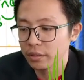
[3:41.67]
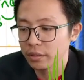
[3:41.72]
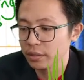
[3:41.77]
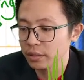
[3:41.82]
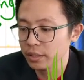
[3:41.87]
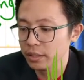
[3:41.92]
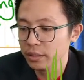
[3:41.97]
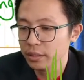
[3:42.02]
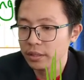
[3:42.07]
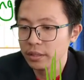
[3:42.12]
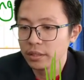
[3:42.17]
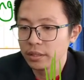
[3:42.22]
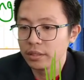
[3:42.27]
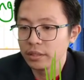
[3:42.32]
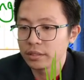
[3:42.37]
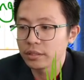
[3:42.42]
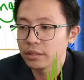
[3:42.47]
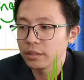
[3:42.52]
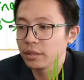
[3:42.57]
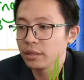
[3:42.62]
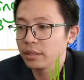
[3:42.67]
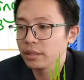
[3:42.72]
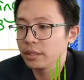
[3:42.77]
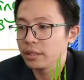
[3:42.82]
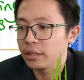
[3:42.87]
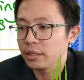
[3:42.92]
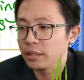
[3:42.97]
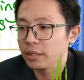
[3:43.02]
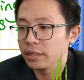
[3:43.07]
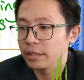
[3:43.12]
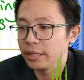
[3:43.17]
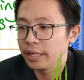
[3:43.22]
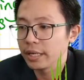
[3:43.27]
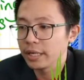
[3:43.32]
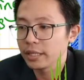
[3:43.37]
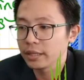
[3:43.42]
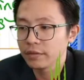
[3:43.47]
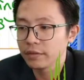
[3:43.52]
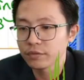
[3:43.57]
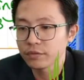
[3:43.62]
Yeah, it's not the
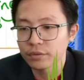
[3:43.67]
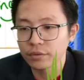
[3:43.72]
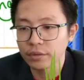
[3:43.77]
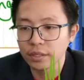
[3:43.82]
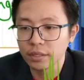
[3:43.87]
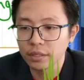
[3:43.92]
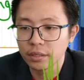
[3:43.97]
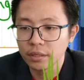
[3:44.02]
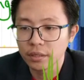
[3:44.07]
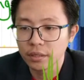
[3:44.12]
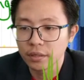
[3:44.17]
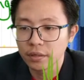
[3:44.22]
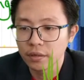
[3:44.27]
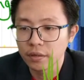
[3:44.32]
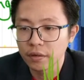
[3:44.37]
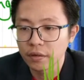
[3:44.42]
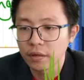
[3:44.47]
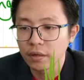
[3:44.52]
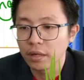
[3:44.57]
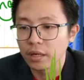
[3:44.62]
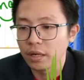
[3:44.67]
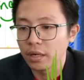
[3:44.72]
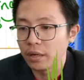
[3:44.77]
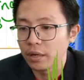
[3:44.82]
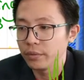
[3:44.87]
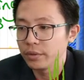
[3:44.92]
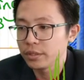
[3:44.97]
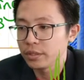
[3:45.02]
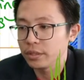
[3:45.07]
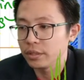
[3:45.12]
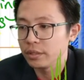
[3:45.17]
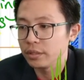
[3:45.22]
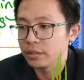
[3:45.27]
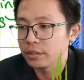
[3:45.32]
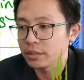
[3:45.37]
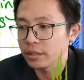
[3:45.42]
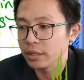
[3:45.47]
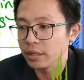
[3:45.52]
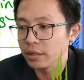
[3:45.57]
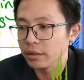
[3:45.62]
negative 3. Which
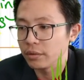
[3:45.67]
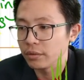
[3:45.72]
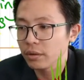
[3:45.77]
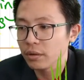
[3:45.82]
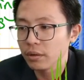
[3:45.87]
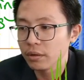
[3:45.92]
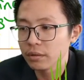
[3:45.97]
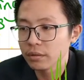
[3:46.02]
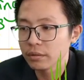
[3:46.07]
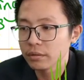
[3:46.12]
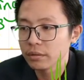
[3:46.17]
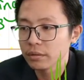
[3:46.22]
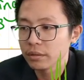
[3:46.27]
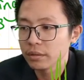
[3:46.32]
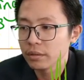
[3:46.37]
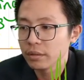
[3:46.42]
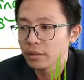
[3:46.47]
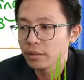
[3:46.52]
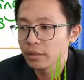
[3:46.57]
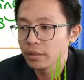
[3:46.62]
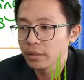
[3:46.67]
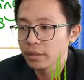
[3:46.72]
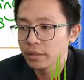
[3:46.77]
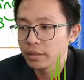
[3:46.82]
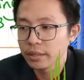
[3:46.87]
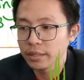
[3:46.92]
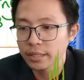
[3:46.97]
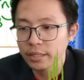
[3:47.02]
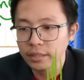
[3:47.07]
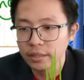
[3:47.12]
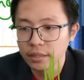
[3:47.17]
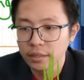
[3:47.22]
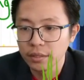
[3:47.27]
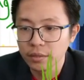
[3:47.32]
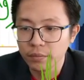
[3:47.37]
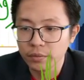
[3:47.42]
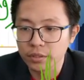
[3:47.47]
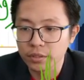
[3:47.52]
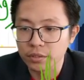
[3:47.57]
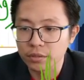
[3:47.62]
is wrong. Yeah,
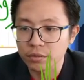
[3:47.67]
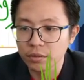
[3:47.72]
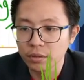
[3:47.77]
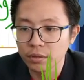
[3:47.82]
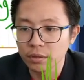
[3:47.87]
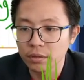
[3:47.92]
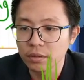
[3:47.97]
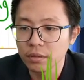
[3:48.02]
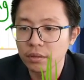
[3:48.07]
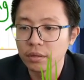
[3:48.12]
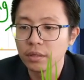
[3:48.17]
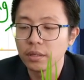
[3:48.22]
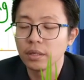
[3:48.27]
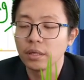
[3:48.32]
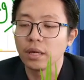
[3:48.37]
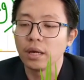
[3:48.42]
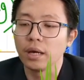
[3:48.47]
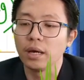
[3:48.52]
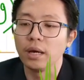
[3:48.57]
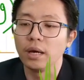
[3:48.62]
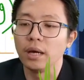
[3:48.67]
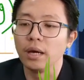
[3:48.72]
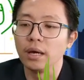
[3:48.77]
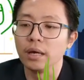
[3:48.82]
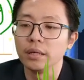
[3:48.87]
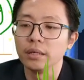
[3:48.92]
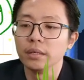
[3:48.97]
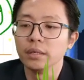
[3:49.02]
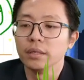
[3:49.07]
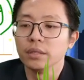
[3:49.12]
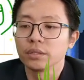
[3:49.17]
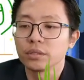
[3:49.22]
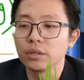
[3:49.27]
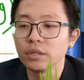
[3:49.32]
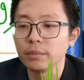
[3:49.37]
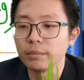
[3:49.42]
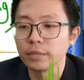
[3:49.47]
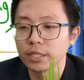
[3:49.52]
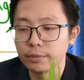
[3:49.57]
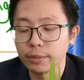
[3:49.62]
wrong. So
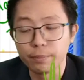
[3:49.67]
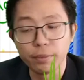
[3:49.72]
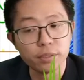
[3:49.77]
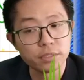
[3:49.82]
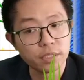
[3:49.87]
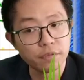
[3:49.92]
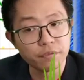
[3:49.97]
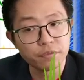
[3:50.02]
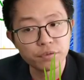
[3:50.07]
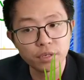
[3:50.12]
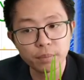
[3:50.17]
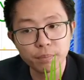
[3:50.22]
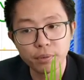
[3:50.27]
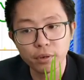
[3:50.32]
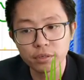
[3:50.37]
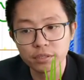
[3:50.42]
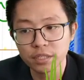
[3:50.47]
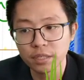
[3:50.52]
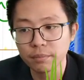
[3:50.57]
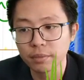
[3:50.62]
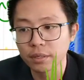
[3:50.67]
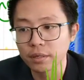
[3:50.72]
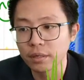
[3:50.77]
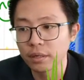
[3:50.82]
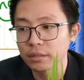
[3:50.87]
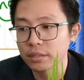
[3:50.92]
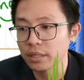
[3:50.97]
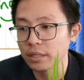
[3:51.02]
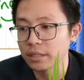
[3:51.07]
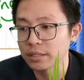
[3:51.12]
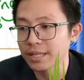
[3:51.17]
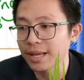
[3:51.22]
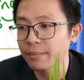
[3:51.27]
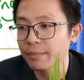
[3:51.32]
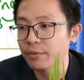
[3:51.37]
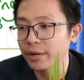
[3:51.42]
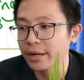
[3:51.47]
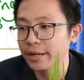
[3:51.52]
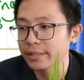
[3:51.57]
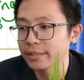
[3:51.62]
it must be positive 3. Positive because it is
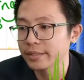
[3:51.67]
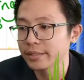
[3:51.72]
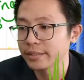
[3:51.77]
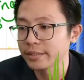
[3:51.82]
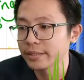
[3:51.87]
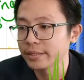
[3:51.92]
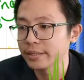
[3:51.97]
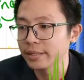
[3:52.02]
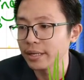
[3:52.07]
upright.